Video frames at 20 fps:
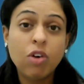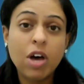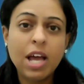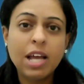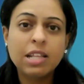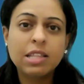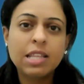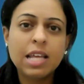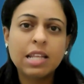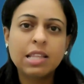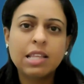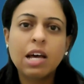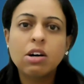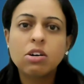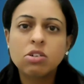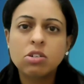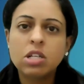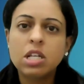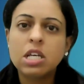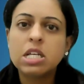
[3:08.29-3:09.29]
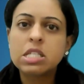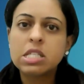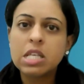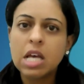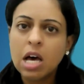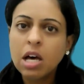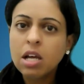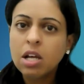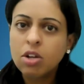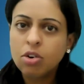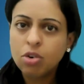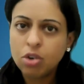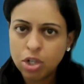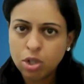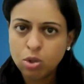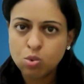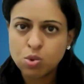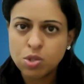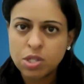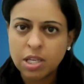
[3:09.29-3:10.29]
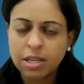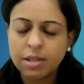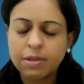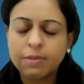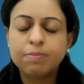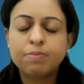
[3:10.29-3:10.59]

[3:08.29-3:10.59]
find that their earnings are reducing.